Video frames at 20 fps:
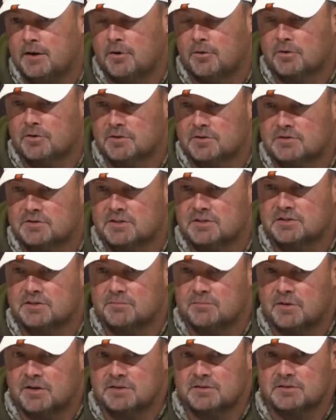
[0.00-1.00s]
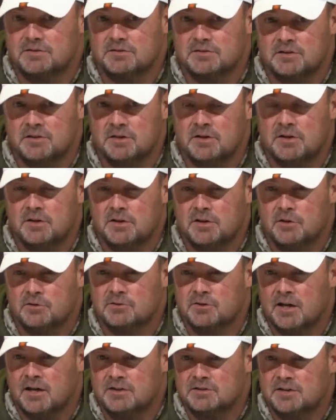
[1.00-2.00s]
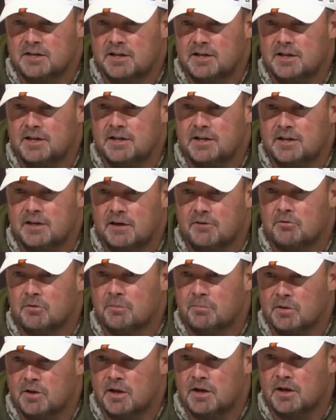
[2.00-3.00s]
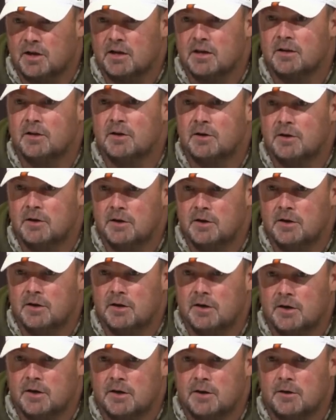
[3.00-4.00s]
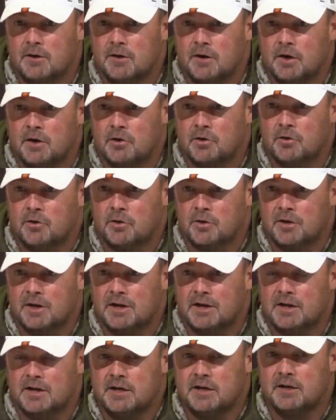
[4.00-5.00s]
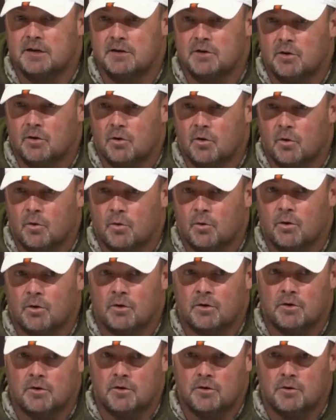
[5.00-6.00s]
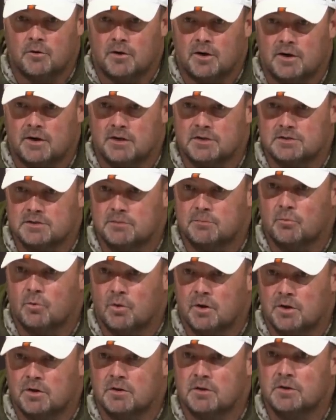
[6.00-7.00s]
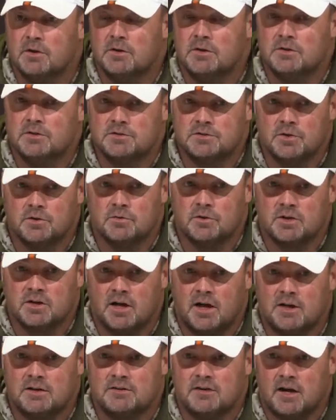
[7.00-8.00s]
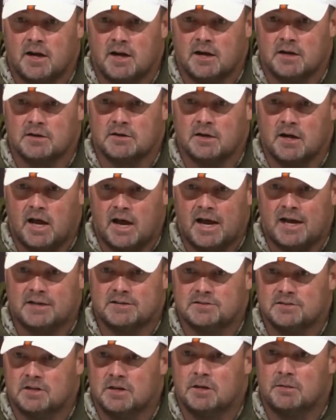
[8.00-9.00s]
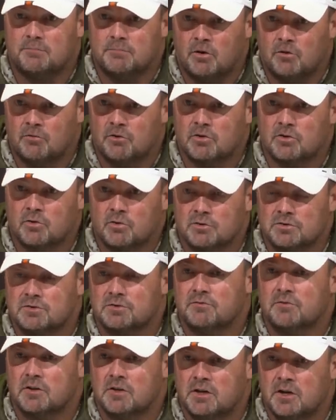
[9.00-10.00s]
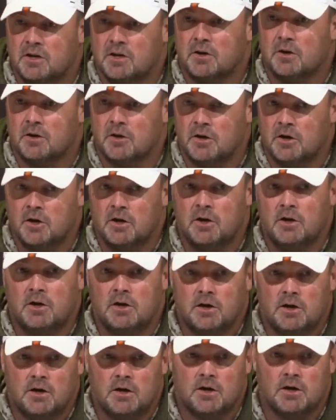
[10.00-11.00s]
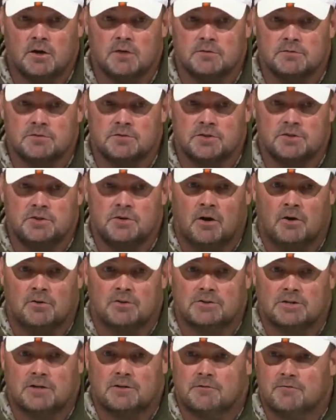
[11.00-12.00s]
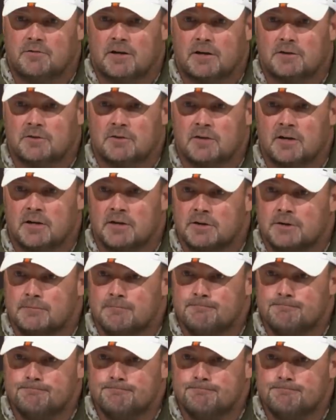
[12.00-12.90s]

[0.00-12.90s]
on a consistent basis. Those guys get hit every play. Either they're getting hit or they're hitting someone. So the contact adds up over the course of the year. So you always have to factor that in.